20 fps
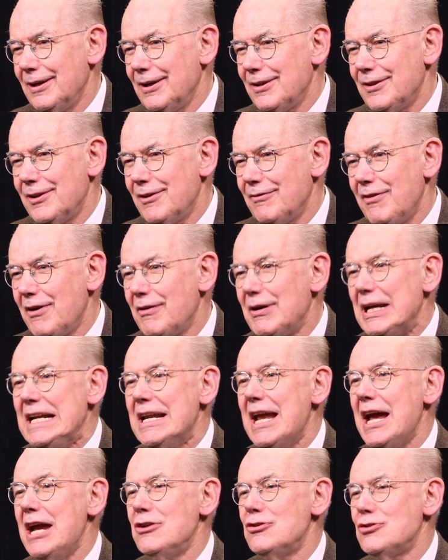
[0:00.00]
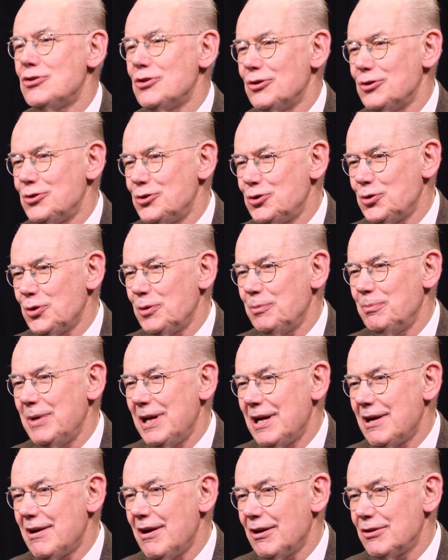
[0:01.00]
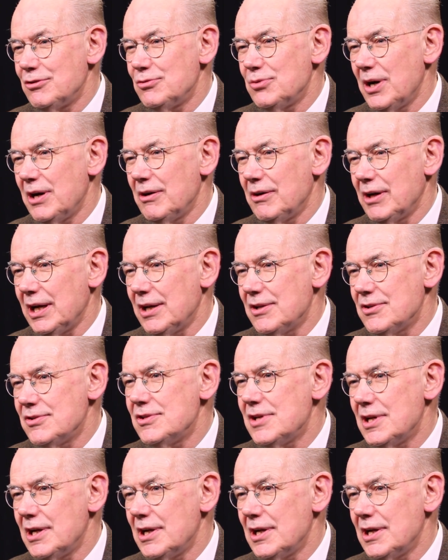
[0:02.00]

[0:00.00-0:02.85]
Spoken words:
their very nature, should be contrarians,